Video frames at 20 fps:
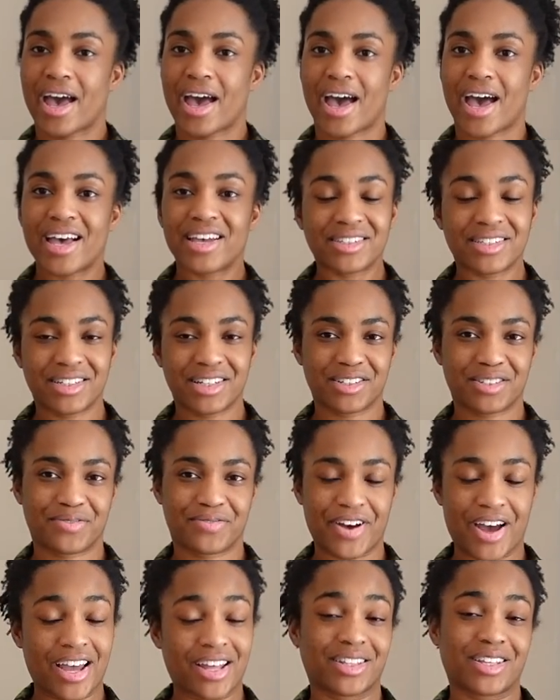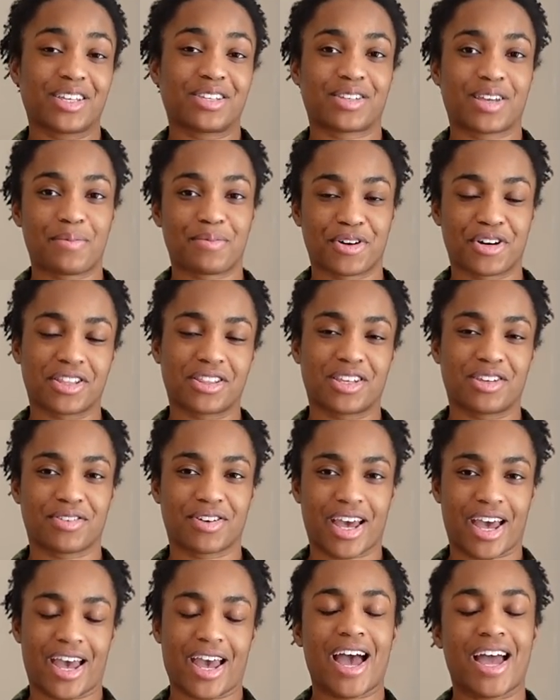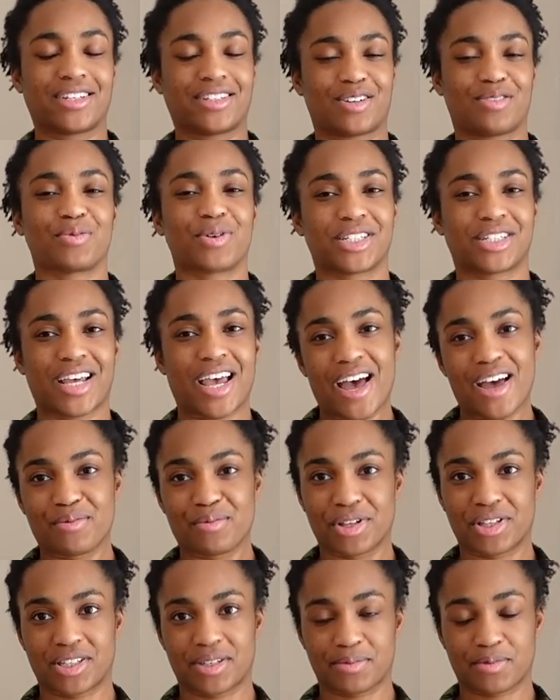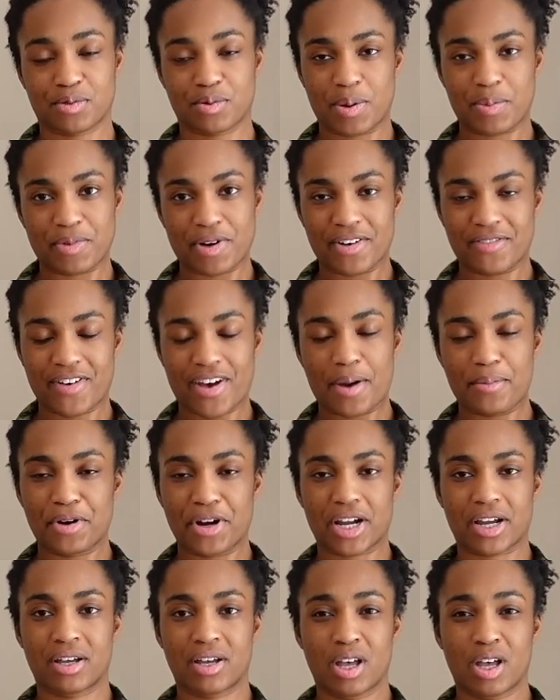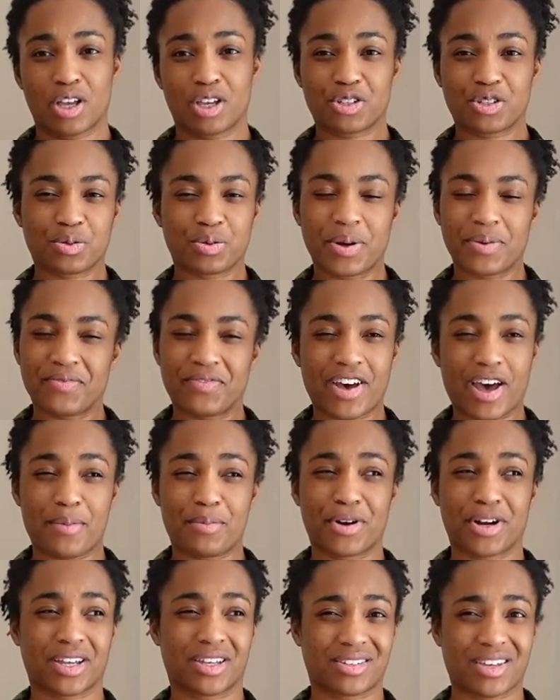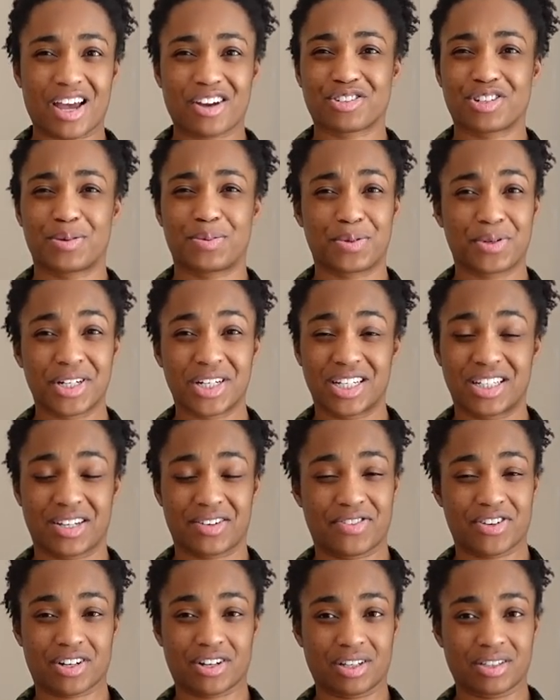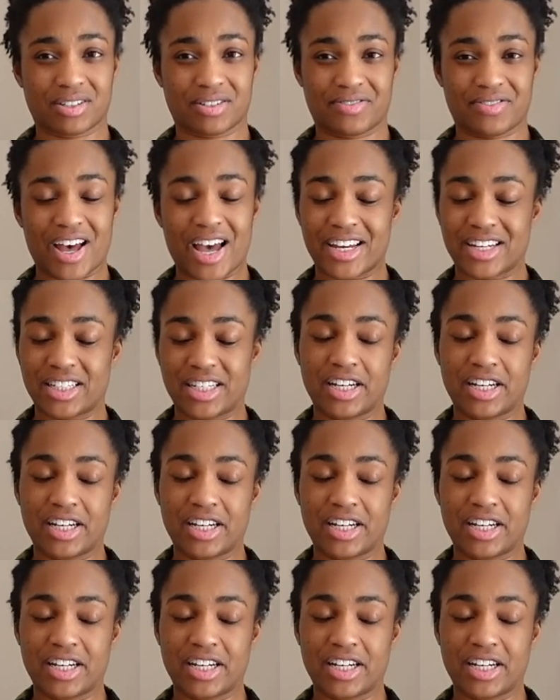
As it is finally summer in the U K, I did want to end with some swimwear fabric. Swim fabric is actually pretty difficult to find